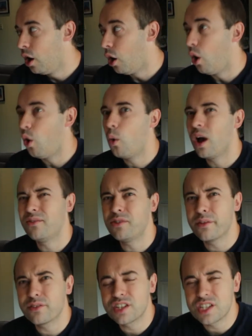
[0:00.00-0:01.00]
Oh, have you
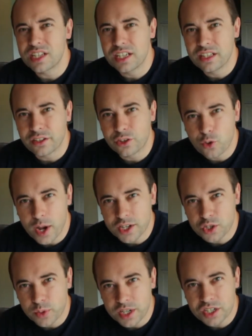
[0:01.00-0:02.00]
ever seen the
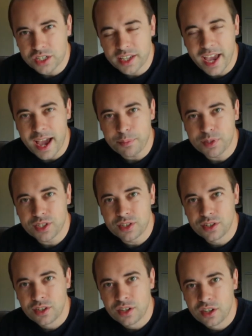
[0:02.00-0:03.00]
graduation caps?
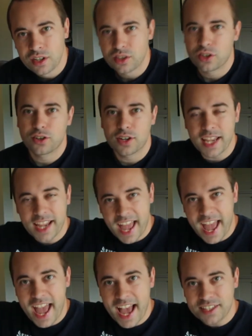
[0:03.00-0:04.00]
They're like
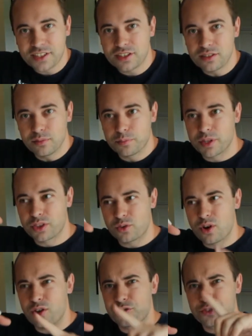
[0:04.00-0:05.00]
hats, but they're
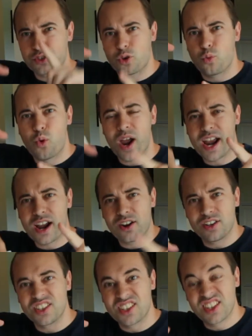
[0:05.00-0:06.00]
all square
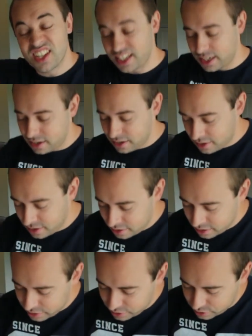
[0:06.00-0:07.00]
and silly.
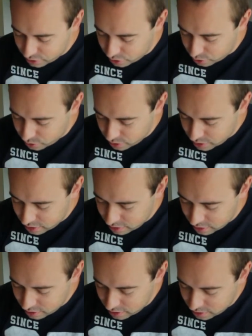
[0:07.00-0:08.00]
So,
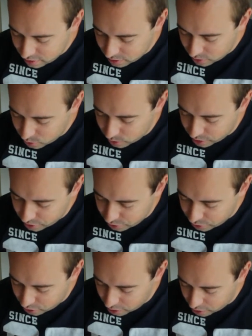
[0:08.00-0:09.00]
we could
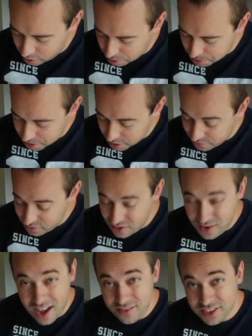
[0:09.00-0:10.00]
draw those. If you
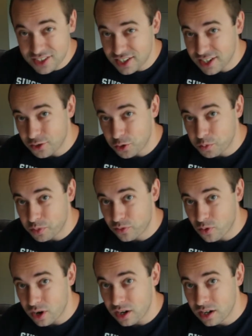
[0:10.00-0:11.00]
haven't seen those
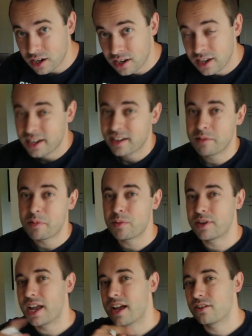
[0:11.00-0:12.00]
before, get Mom or
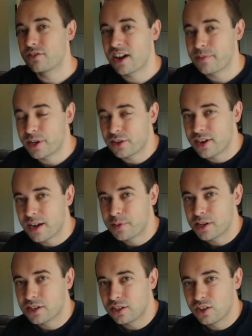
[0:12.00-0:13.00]
Dad or Grandma and
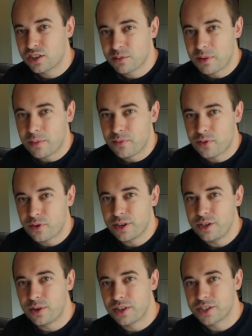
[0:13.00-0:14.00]
Grandpa to look them up for
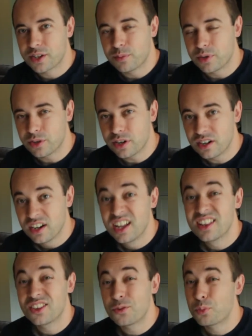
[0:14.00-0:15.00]
you on the computer.
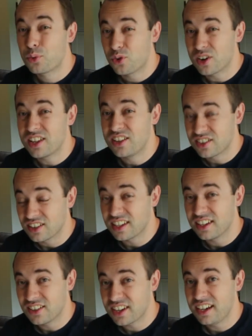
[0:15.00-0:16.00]
They're pretty silly
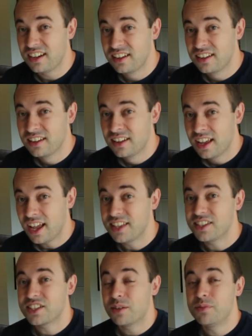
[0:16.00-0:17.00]
looking.
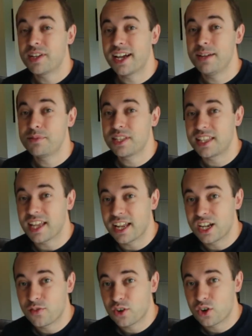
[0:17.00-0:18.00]
And sometimes at the
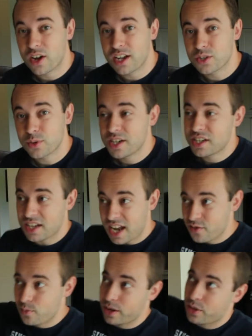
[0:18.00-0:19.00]
end of a graduation,
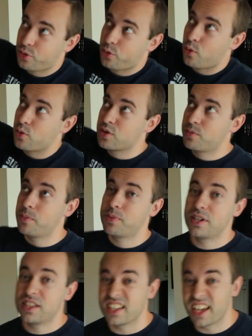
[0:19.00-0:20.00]
everybody throws them up
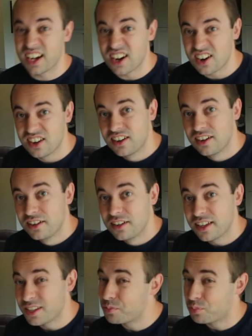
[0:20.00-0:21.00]
into the air.
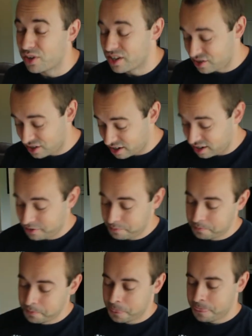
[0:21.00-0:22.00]
It's pretty silly.
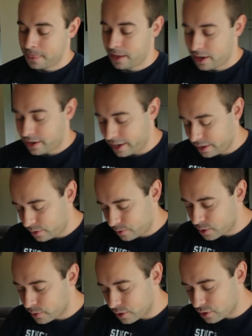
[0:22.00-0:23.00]
Alright,
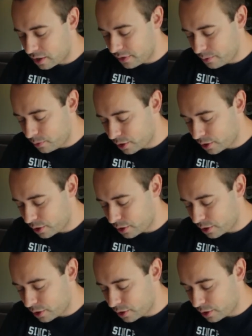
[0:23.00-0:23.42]
we could draw them. We